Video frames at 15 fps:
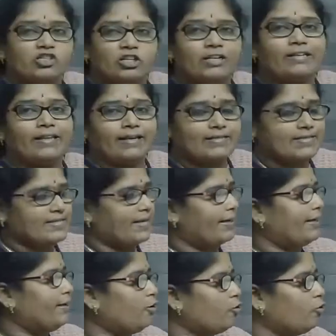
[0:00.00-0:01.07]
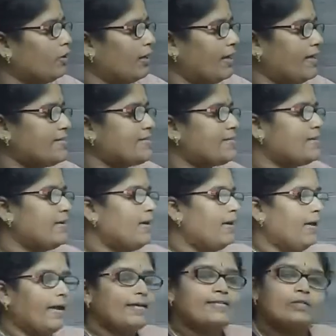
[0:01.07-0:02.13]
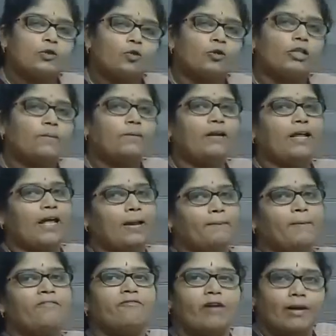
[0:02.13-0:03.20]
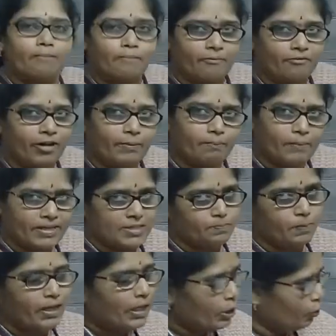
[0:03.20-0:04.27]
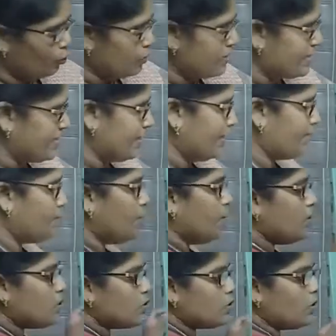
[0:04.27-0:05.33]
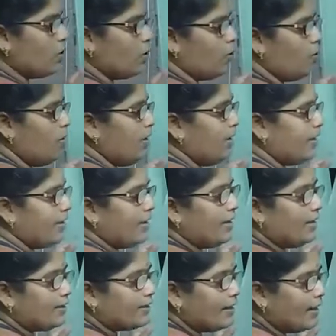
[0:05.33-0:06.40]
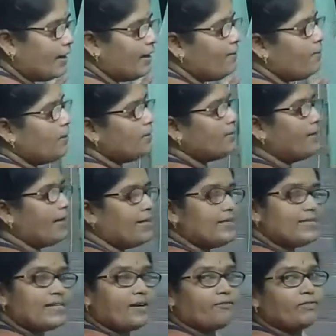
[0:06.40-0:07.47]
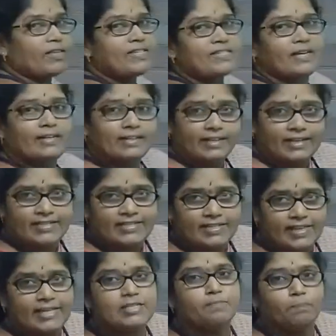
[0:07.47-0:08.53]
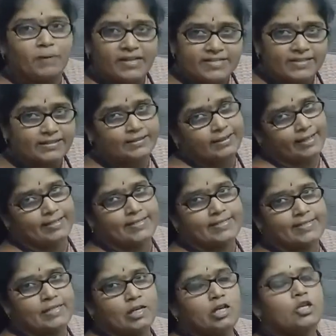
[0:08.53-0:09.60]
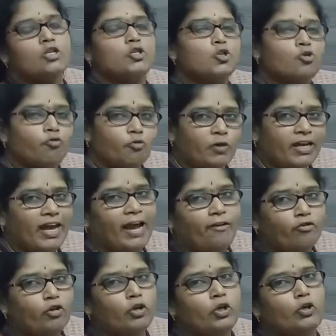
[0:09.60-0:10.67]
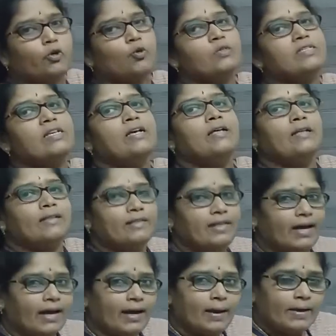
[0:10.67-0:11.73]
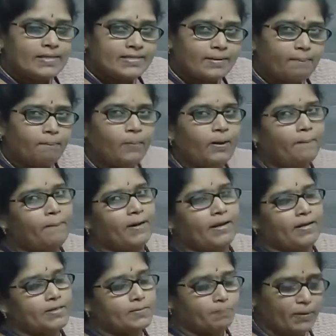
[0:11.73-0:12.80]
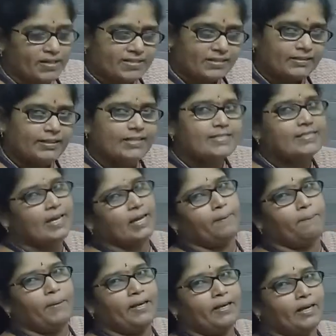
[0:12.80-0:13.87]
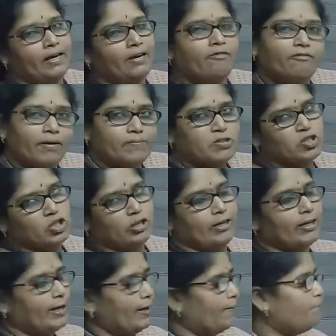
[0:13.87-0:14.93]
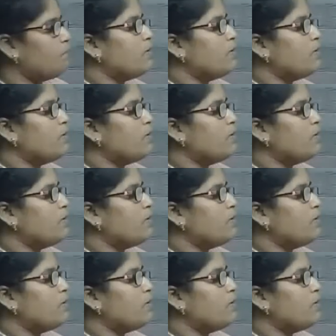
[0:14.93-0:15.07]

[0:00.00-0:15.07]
children. Next second rule is a suitable helping verb must be used. So here the tense of the sentence is present tense. So we have to use the simple present tense helping verbs children.